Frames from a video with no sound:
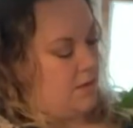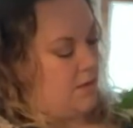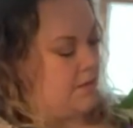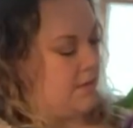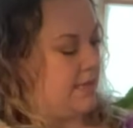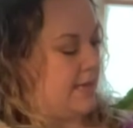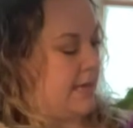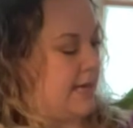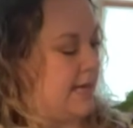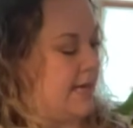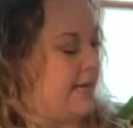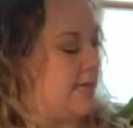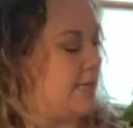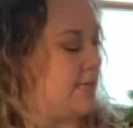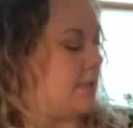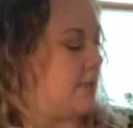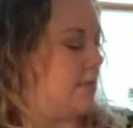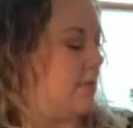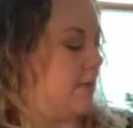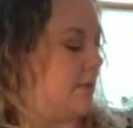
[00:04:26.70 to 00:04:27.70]
The
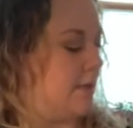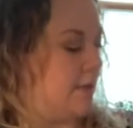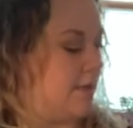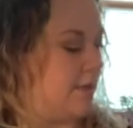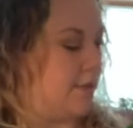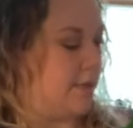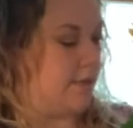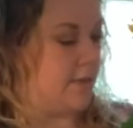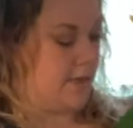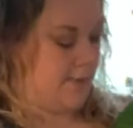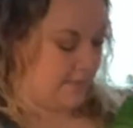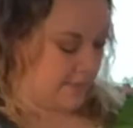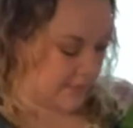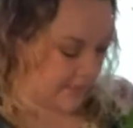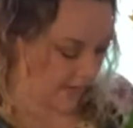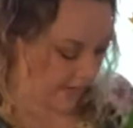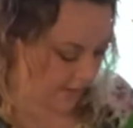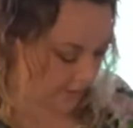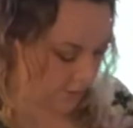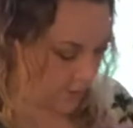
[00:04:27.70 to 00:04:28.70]
height, the color, and the
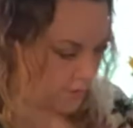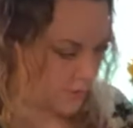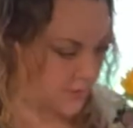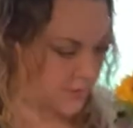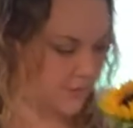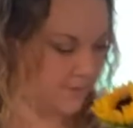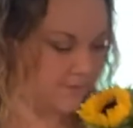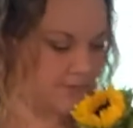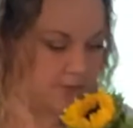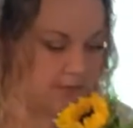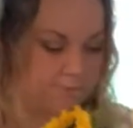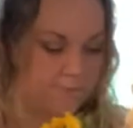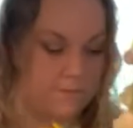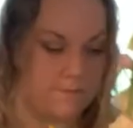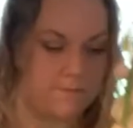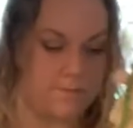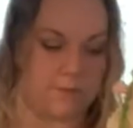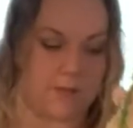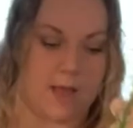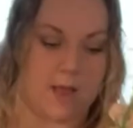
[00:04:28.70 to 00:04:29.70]
textures of the different
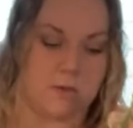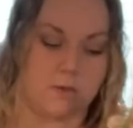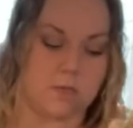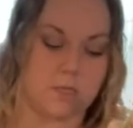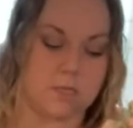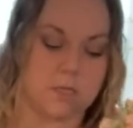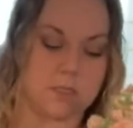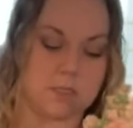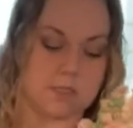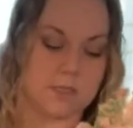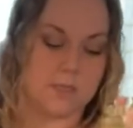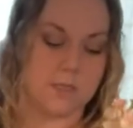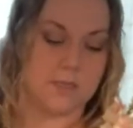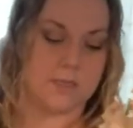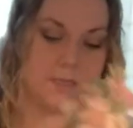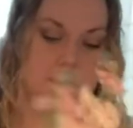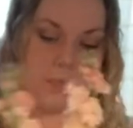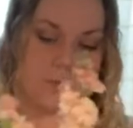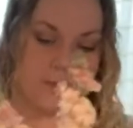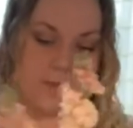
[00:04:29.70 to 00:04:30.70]
flowers.
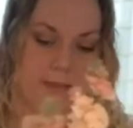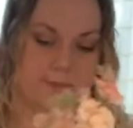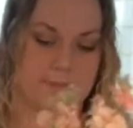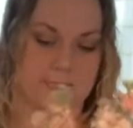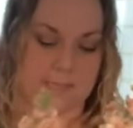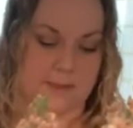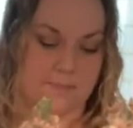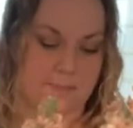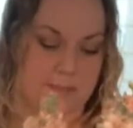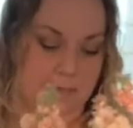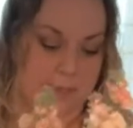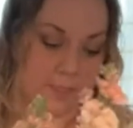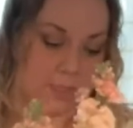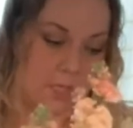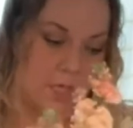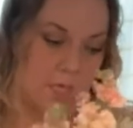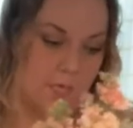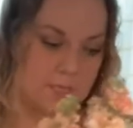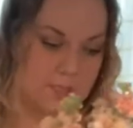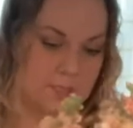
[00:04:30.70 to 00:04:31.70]
So we have some that are
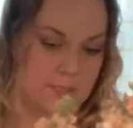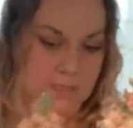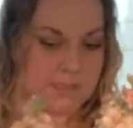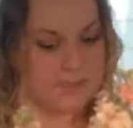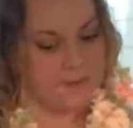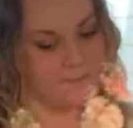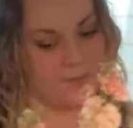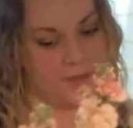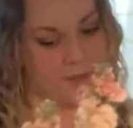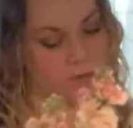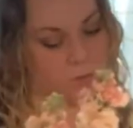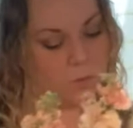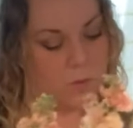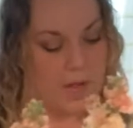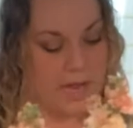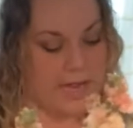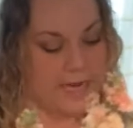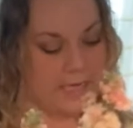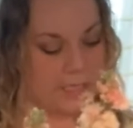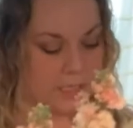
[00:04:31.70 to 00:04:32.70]
taller, some that are
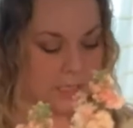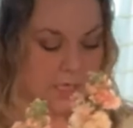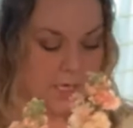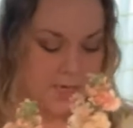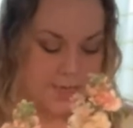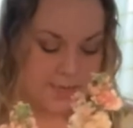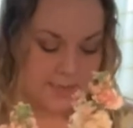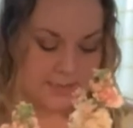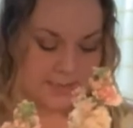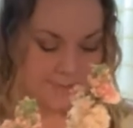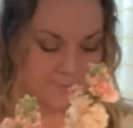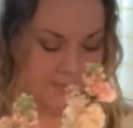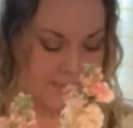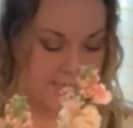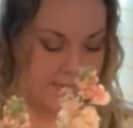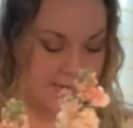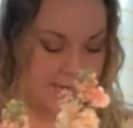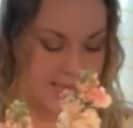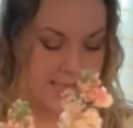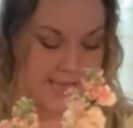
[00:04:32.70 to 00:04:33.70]
wider, some that
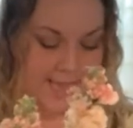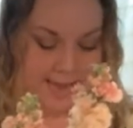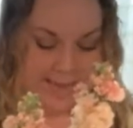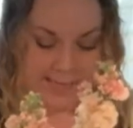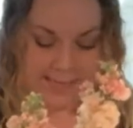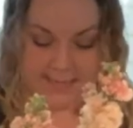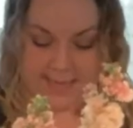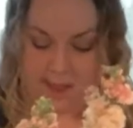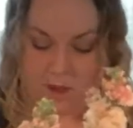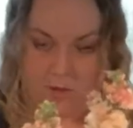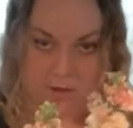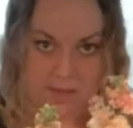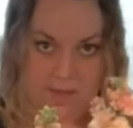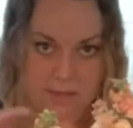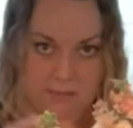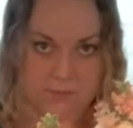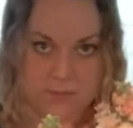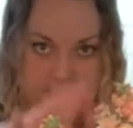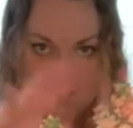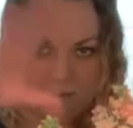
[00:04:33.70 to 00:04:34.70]
kind of hang down. It
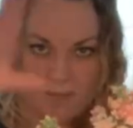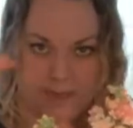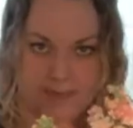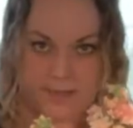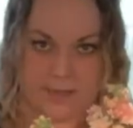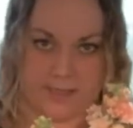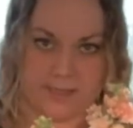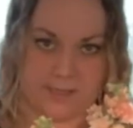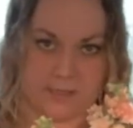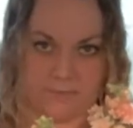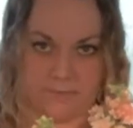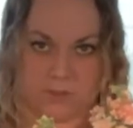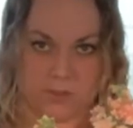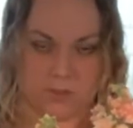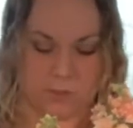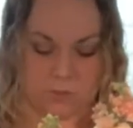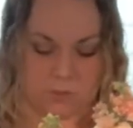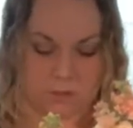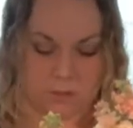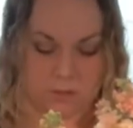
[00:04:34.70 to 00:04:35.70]
helps to make a nice
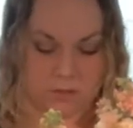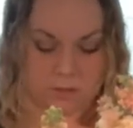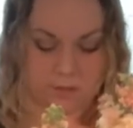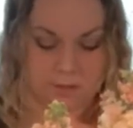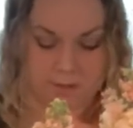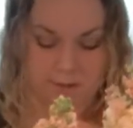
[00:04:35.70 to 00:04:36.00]
visual